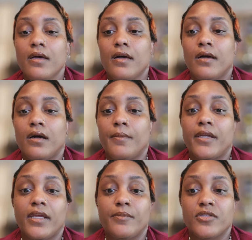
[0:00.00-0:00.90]

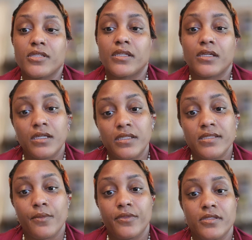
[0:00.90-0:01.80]
unable to get in
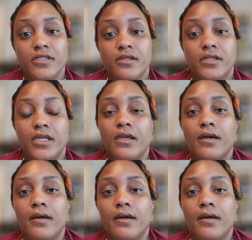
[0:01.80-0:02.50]
contact with the attorney,